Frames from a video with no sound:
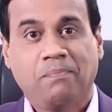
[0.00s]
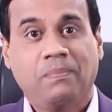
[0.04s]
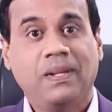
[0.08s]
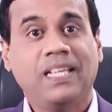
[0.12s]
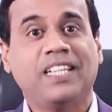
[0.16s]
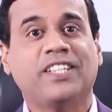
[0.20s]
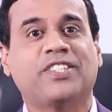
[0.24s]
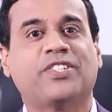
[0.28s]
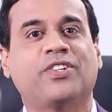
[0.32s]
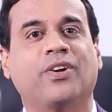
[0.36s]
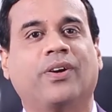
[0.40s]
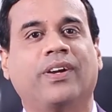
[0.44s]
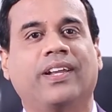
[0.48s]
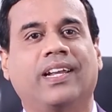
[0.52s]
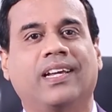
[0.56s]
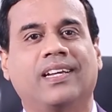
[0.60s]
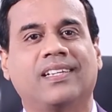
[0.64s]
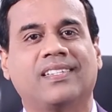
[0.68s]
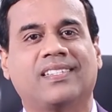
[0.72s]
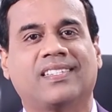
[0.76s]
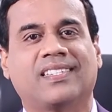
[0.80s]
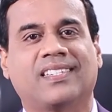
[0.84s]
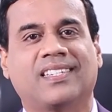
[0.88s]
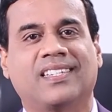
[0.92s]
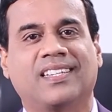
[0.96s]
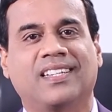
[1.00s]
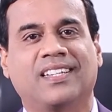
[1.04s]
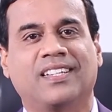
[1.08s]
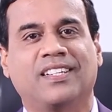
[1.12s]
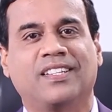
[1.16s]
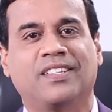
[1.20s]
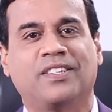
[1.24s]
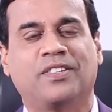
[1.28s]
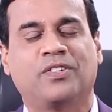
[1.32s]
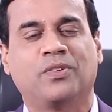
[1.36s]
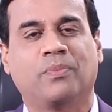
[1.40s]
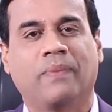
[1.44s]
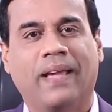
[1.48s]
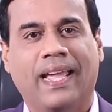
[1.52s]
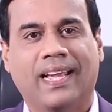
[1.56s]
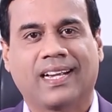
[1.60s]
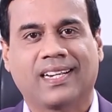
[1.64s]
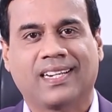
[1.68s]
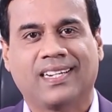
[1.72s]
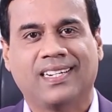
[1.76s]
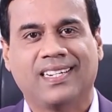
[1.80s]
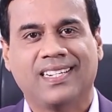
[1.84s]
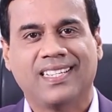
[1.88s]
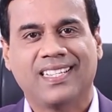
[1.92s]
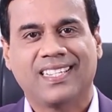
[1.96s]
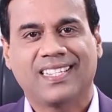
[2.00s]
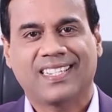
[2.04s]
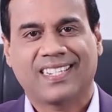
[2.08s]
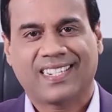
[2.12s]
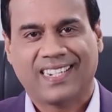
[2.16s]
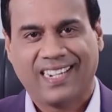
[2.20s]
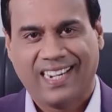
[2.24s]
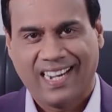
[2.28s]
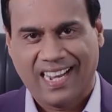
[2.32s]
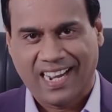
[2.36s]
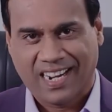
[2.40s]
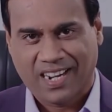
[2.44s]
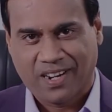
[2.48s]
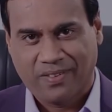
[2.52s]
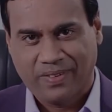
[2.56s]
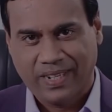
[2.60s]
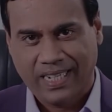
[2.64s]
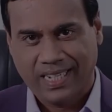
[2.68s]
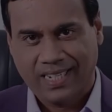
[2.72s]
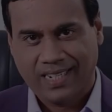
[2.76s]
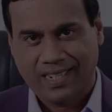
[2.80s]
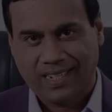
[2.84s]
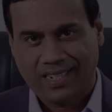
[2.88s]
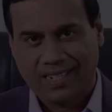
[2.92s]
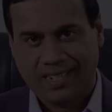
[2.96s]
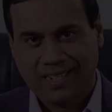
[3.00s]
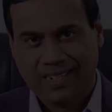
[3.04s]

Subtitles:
Please join us to make Sri Lanka win.